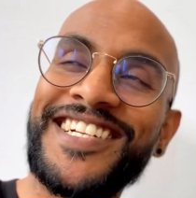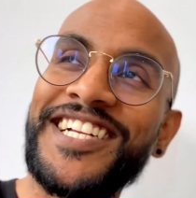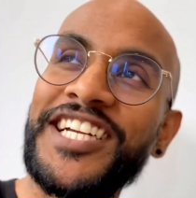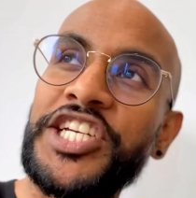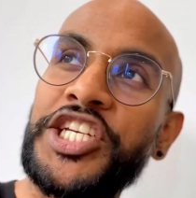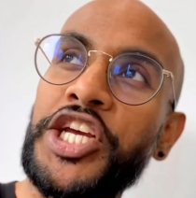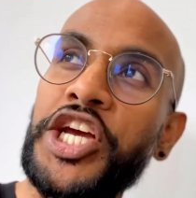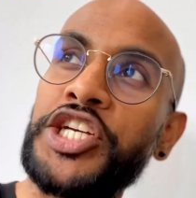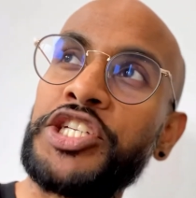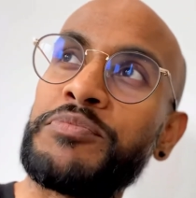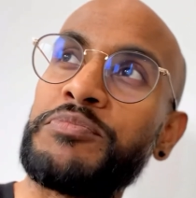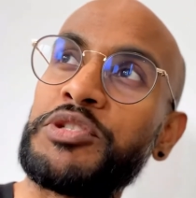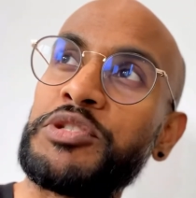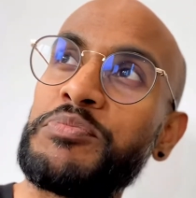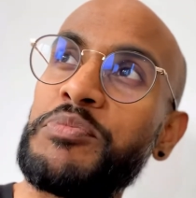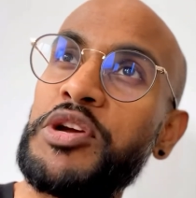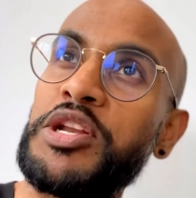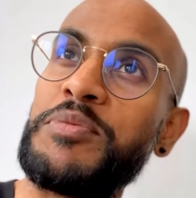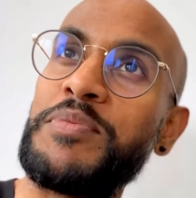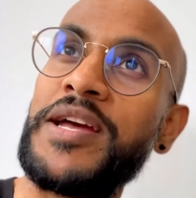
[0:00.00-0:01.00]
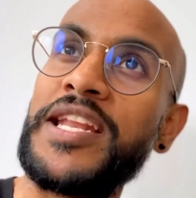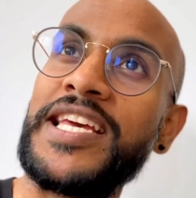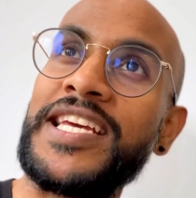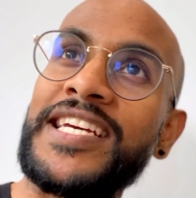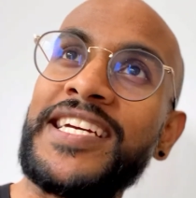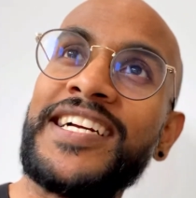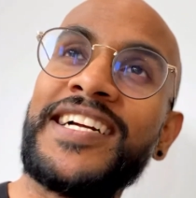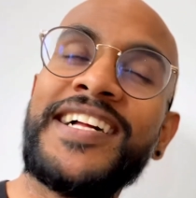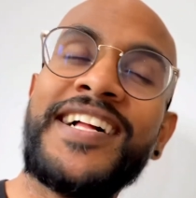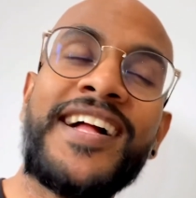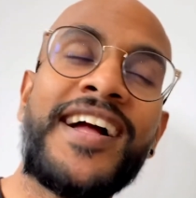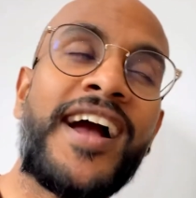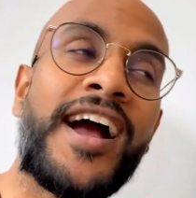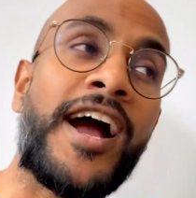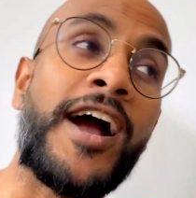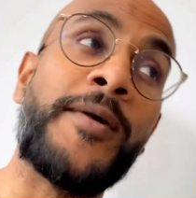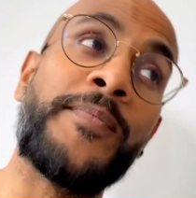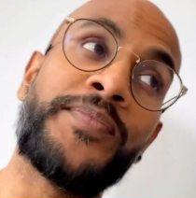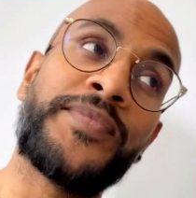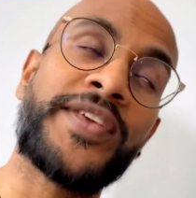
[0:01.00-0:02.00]
Yes, Mish Money Penny.
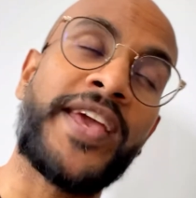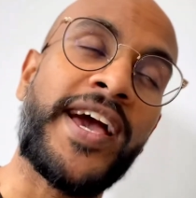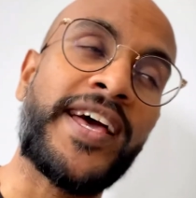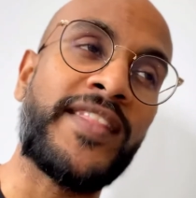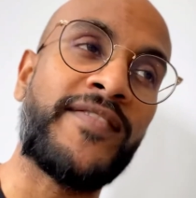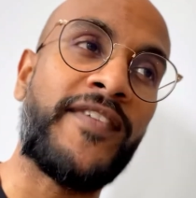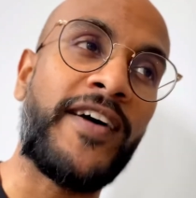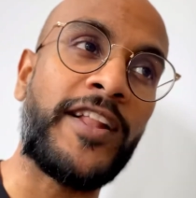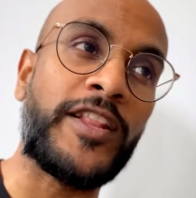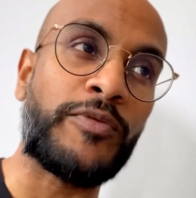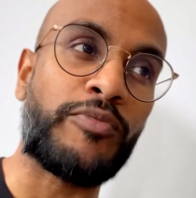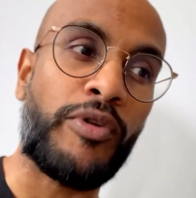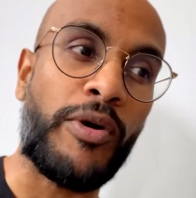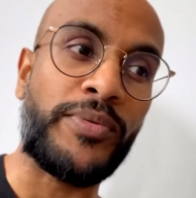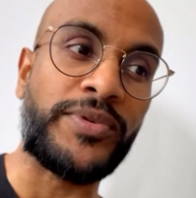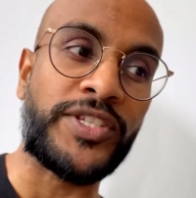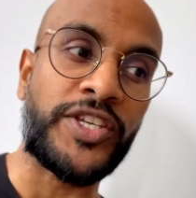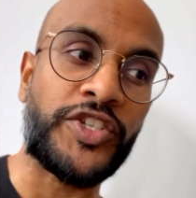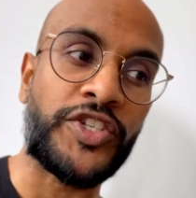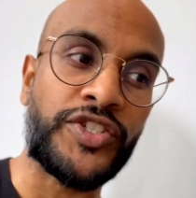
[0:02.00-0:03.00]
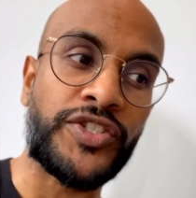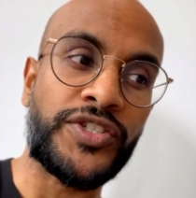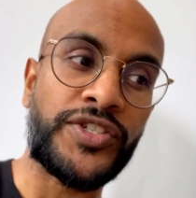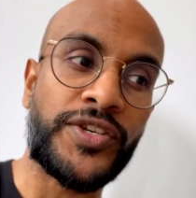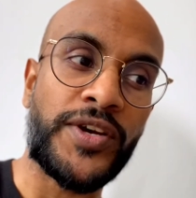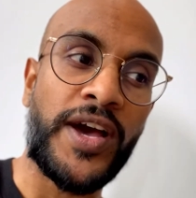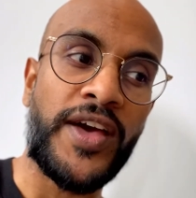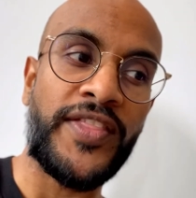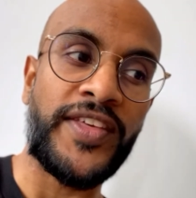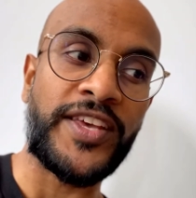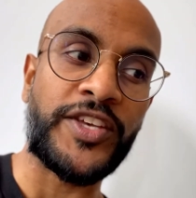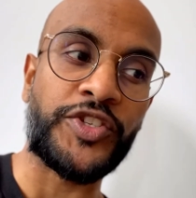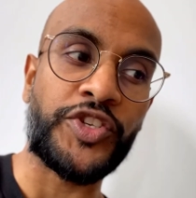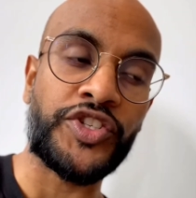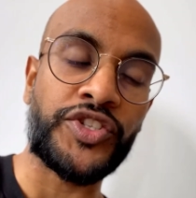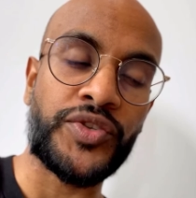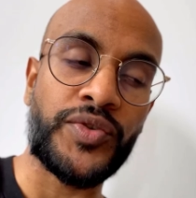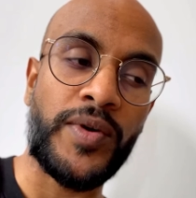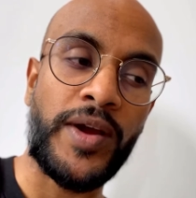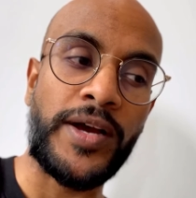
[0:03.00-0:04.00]
The value proposition. So I think it's
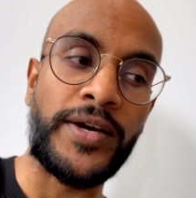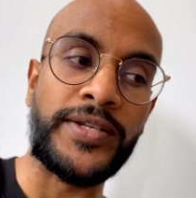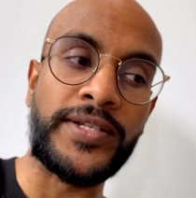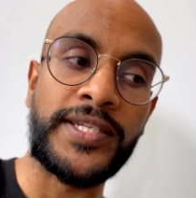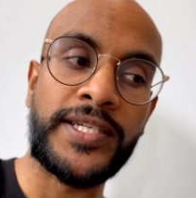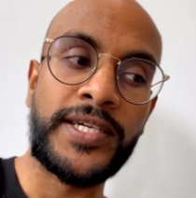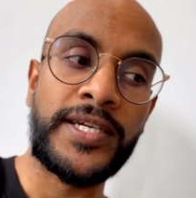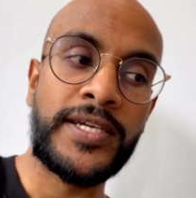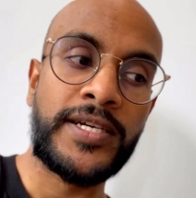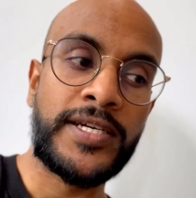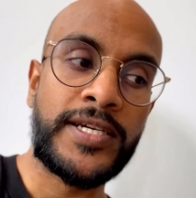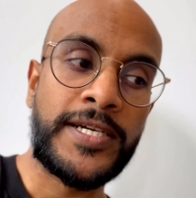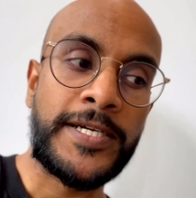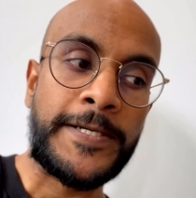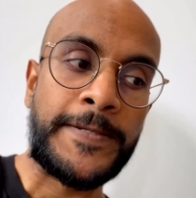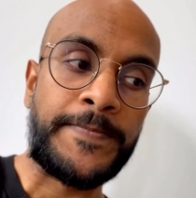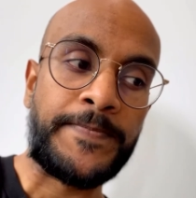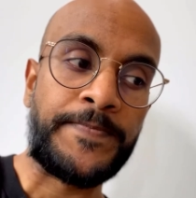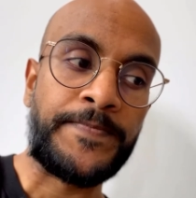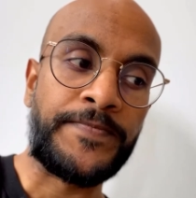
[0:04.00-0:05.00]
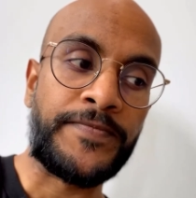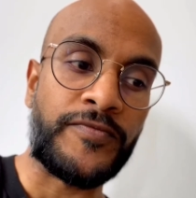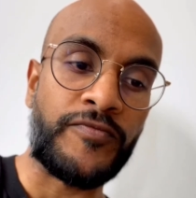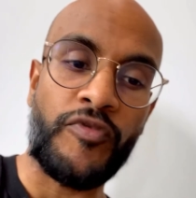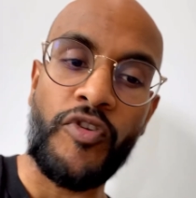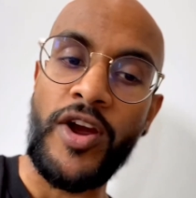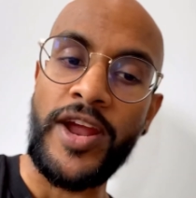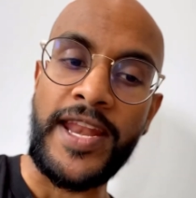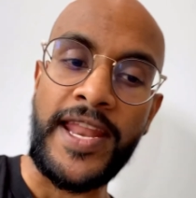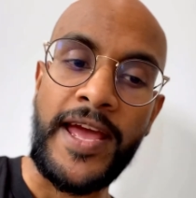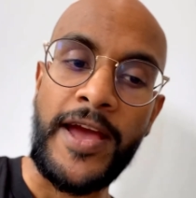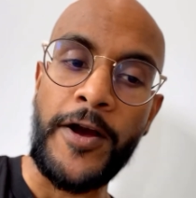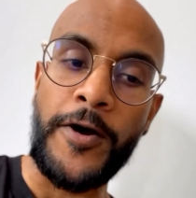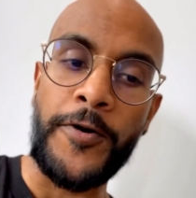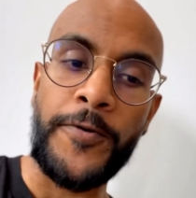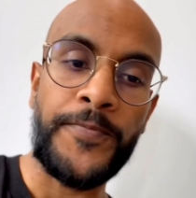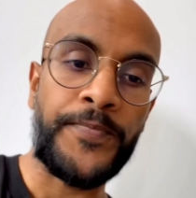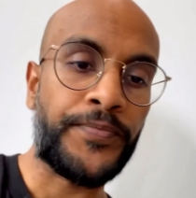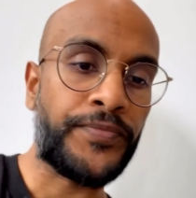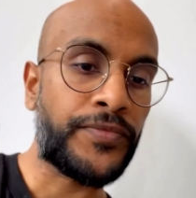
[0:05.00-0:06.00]
just around right
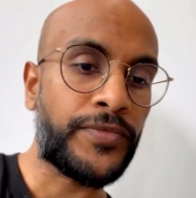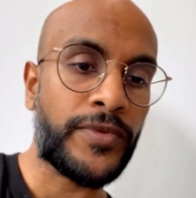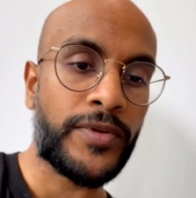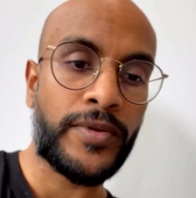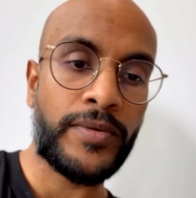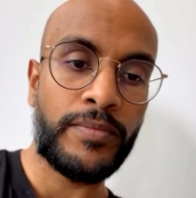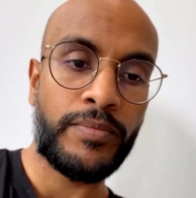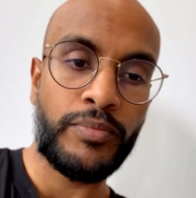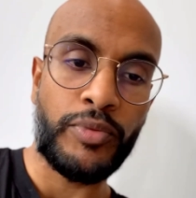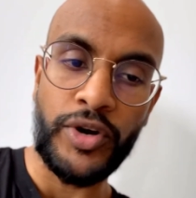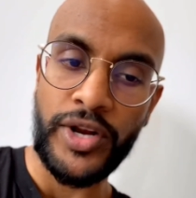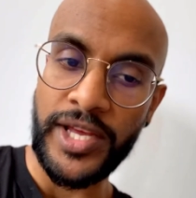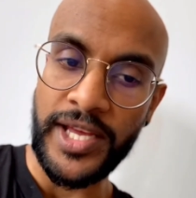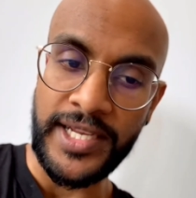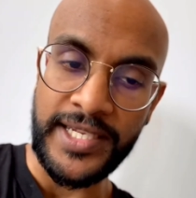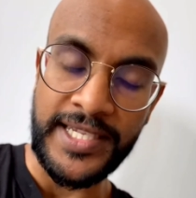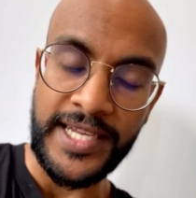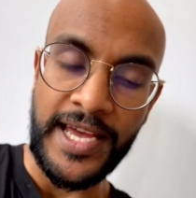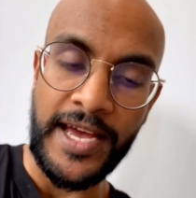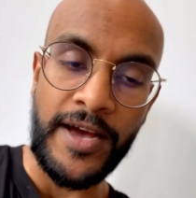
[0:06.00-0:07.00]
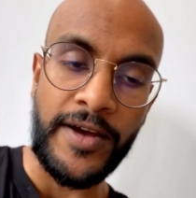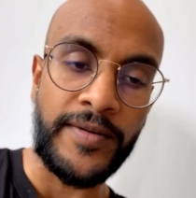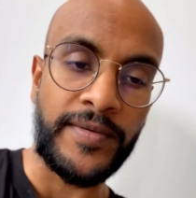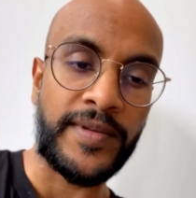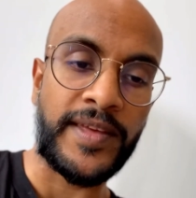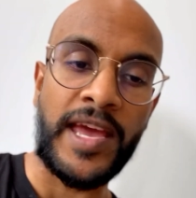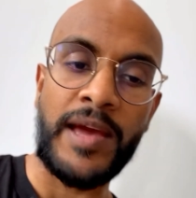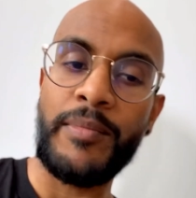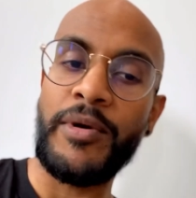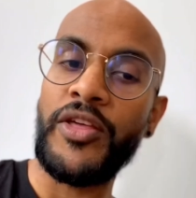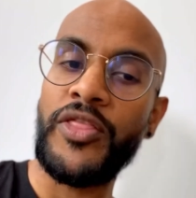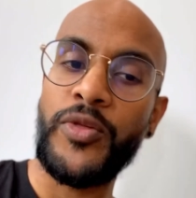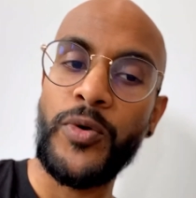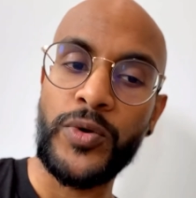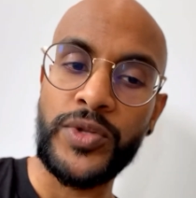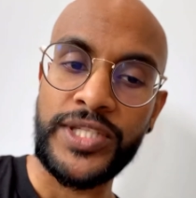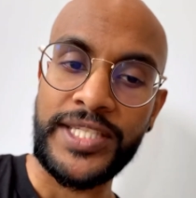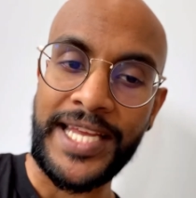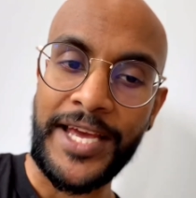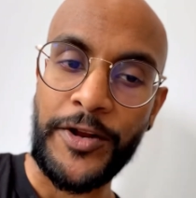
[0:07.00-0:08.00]
now putting it down, getting my
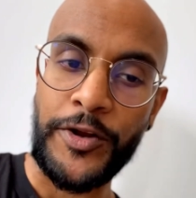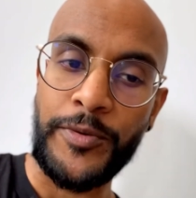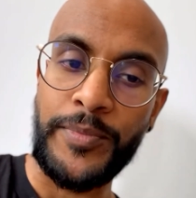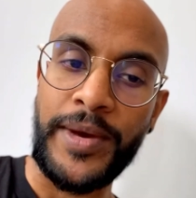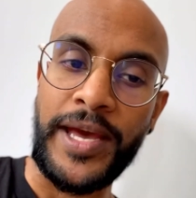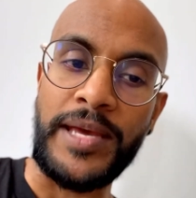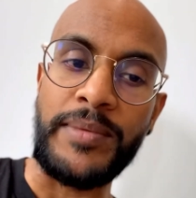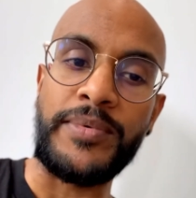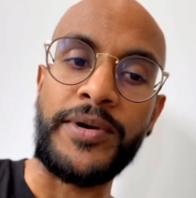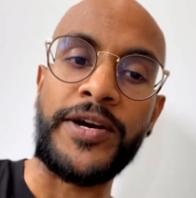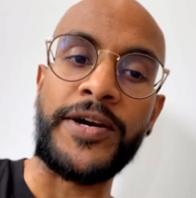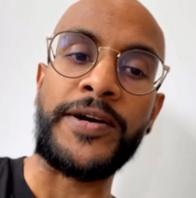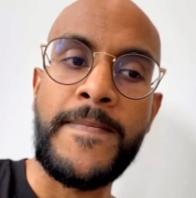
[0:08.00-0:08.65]
thoughts down on paper.